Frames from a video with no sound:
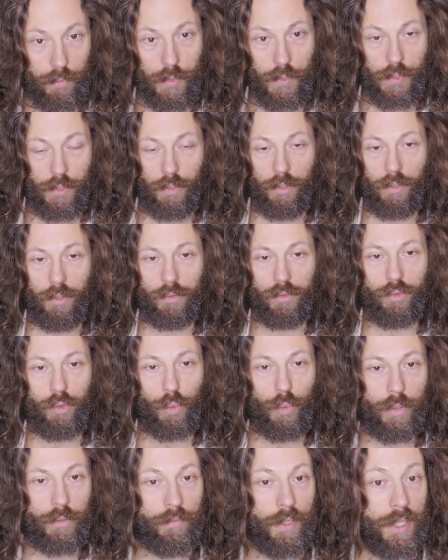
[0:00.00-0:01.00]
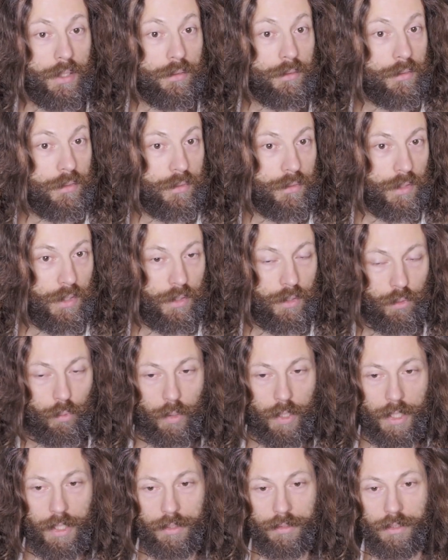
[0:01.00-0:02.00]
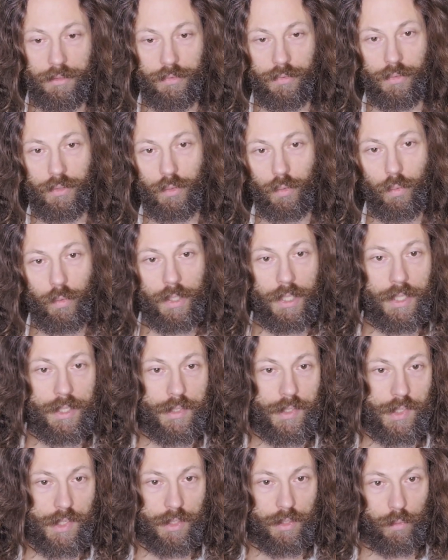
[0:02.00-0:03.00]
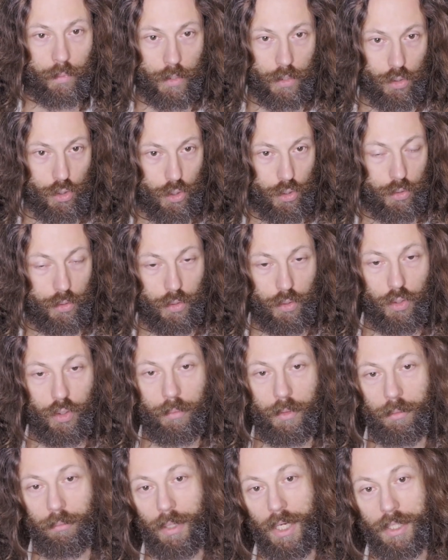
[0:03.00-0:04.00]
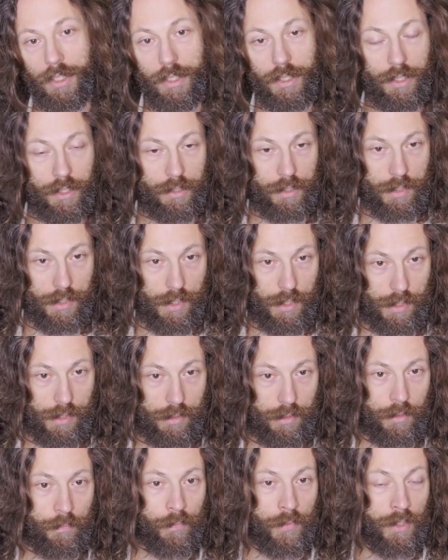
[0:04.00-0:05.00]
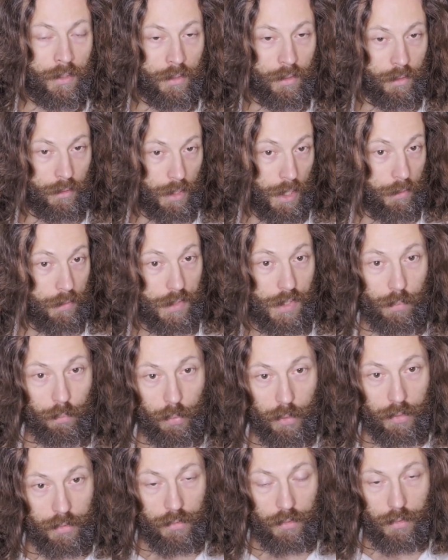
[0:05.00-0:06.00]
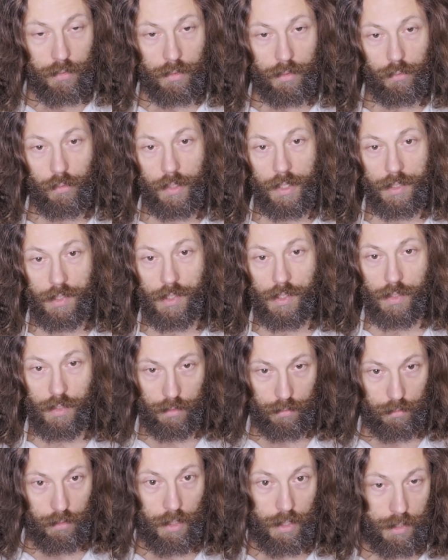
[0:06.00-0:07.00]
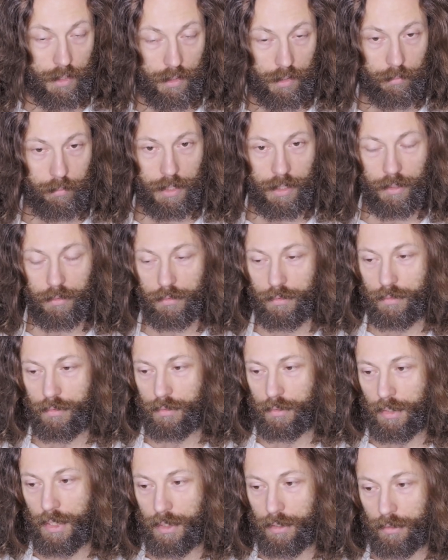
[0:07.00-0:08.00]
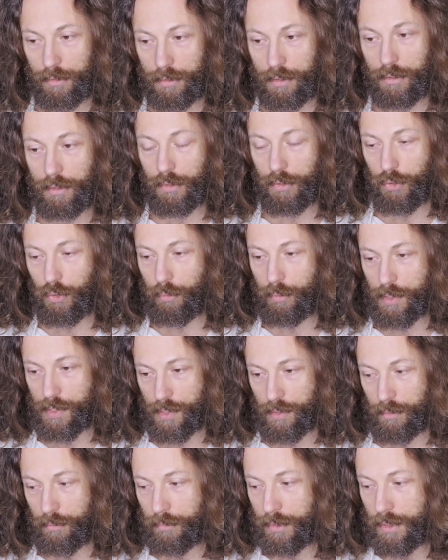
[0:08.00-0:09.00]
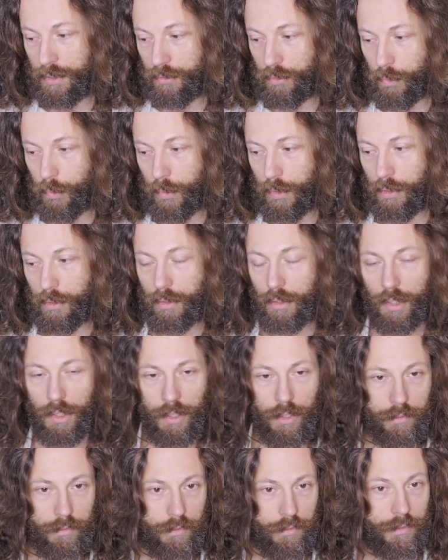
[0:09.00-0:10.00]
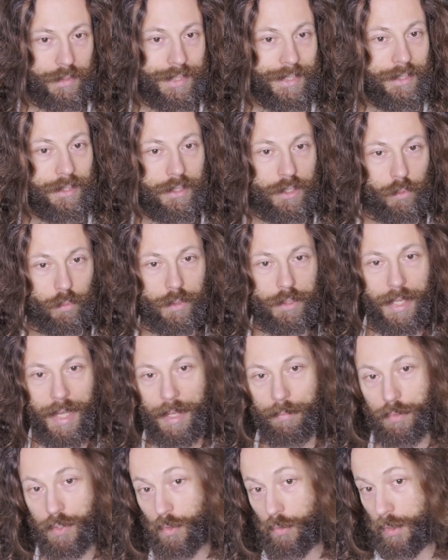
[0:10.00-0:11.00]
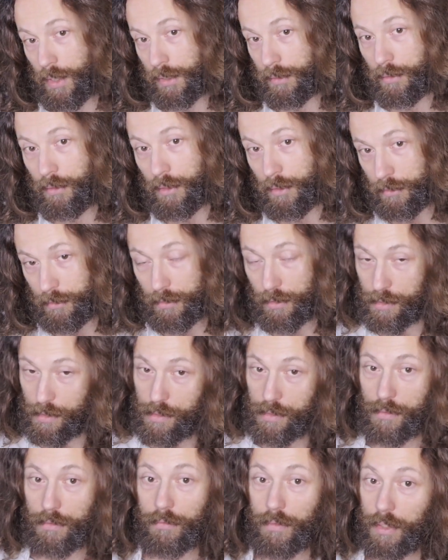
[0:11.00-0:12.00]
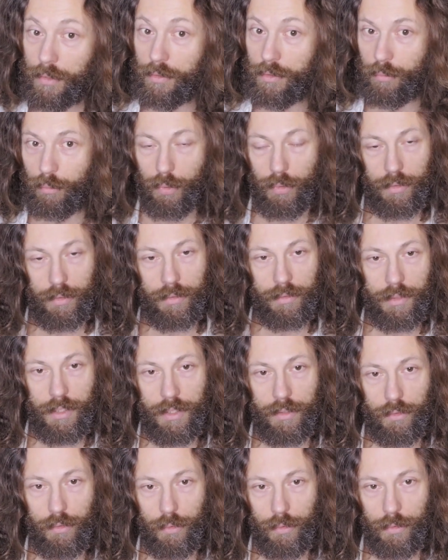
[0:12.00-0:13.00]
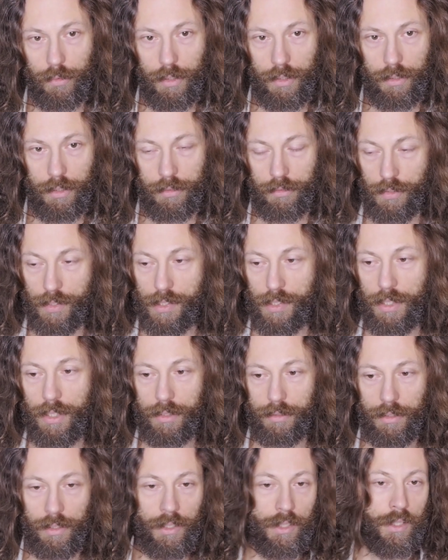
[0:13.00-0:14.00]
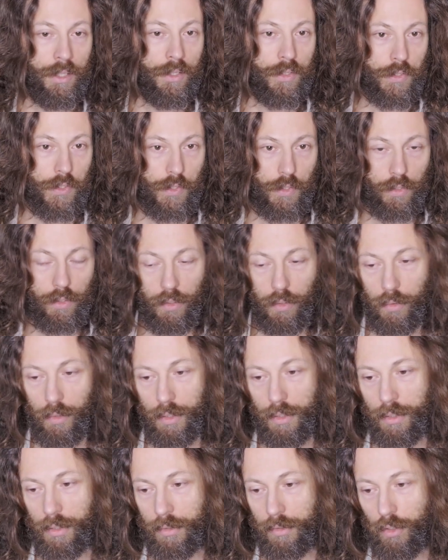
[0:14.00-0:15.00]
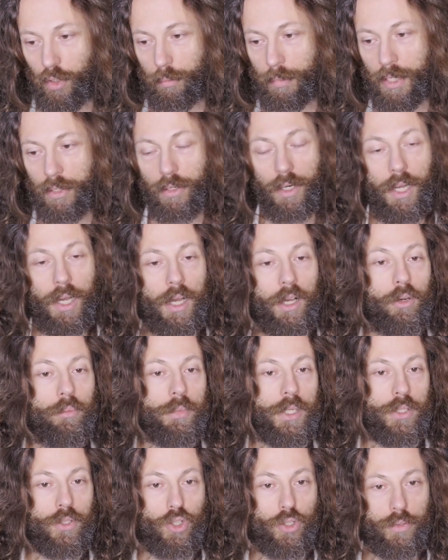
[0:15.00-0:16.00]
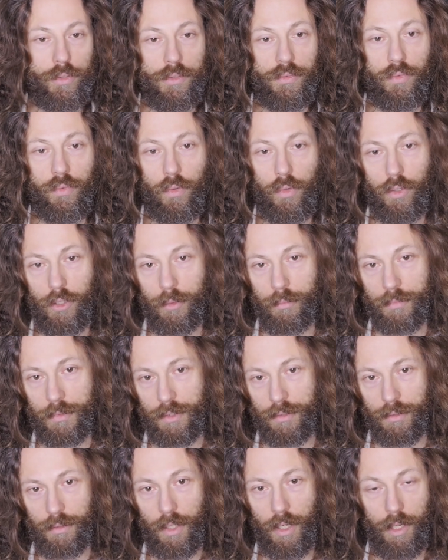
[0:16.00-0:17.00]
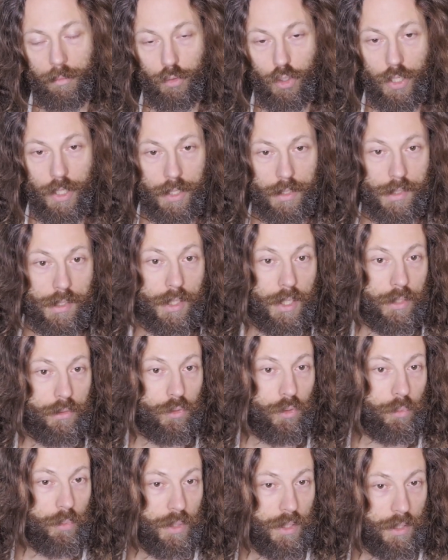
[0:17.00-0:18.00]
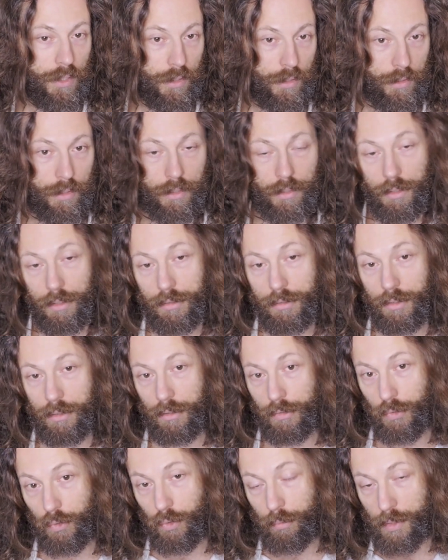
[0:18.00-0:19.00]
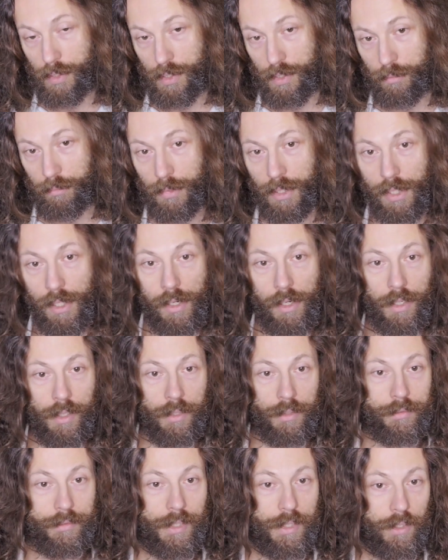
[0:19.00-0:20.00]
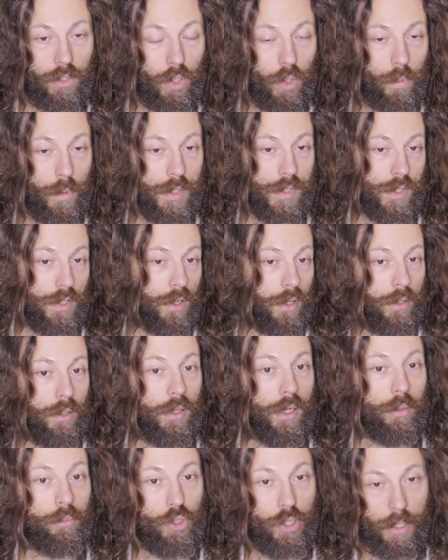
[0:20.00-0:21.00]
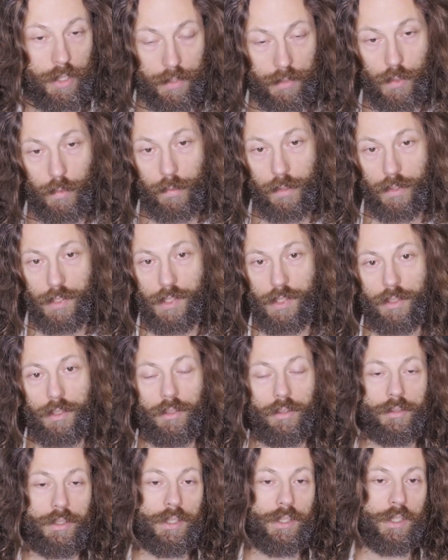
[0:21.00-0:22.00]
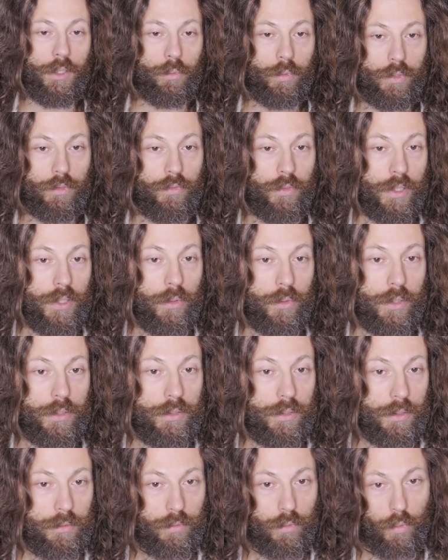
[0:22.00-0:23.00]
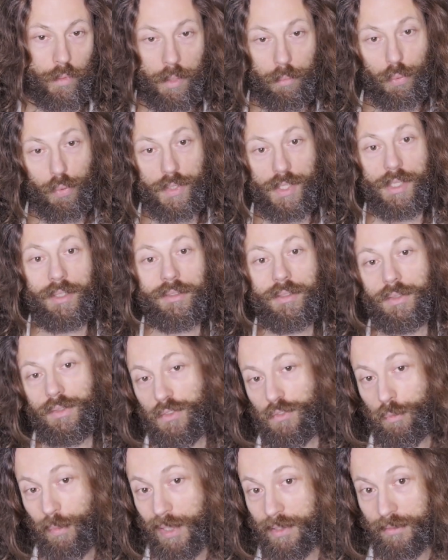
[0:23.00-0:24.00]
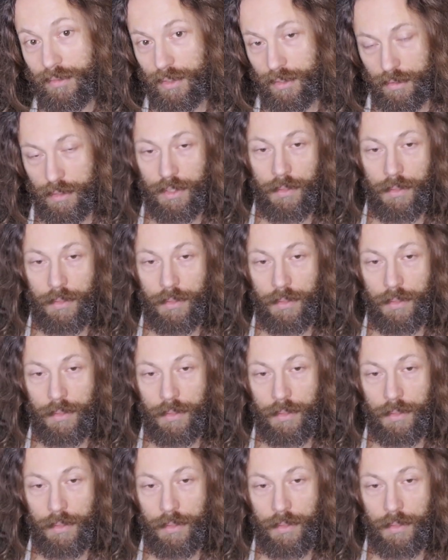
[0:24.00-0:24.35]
So to invent in a way different ways in which the human body can exist. Now, it's important to address, talking about analytical cubism, that we are not dealing with abstract art. This is a very important thing to understand. So no matter how much deformed the objects get to be in analytical cubism, they always are objects. We are still dealing with figurative, representative painting.